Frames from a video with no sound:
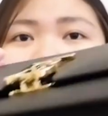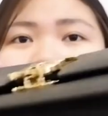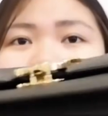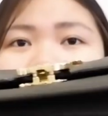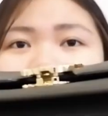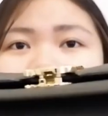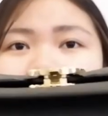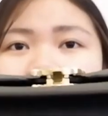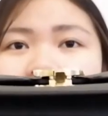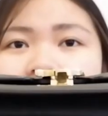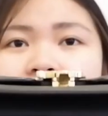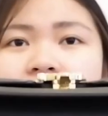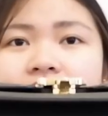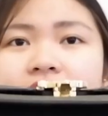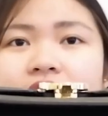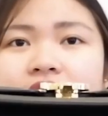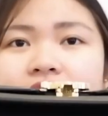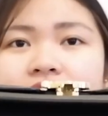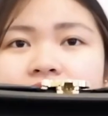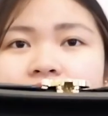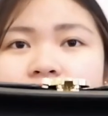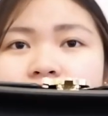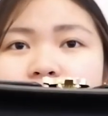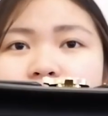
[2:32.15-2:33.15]
So it
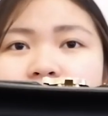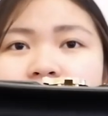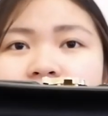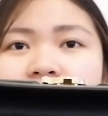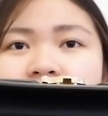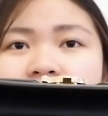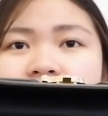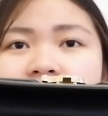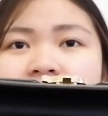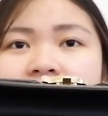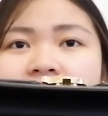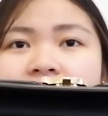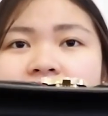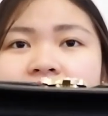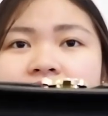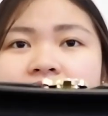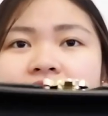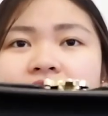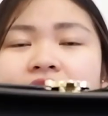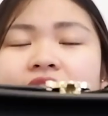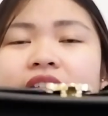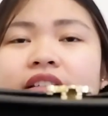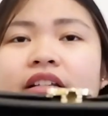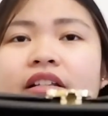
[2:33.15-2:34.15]
is the accordion again.
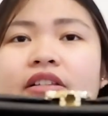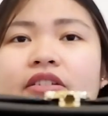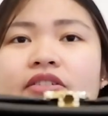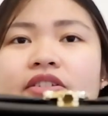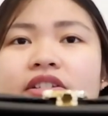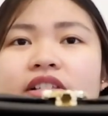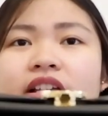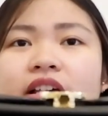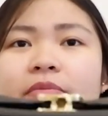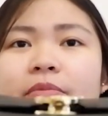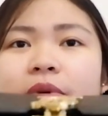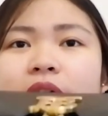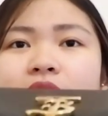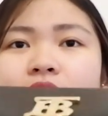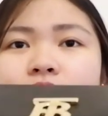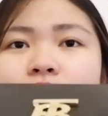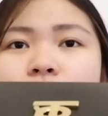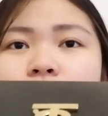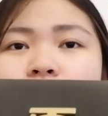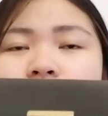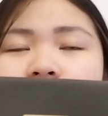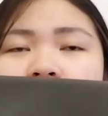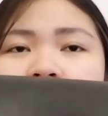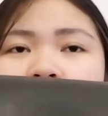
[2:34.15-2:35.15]
It kind of looks like my
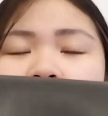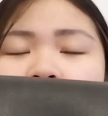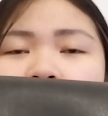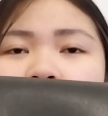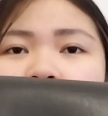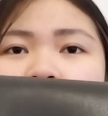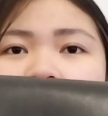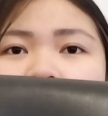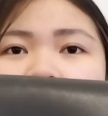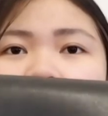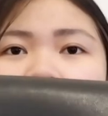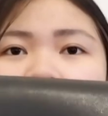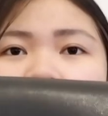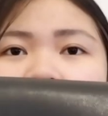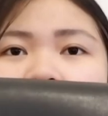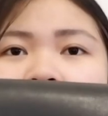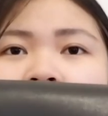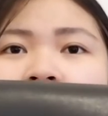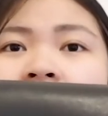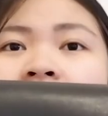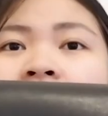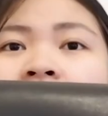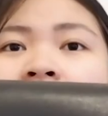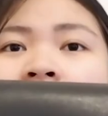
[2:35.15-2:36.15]
Gucci
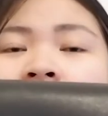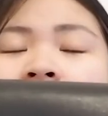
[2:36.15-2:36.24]
interlocking.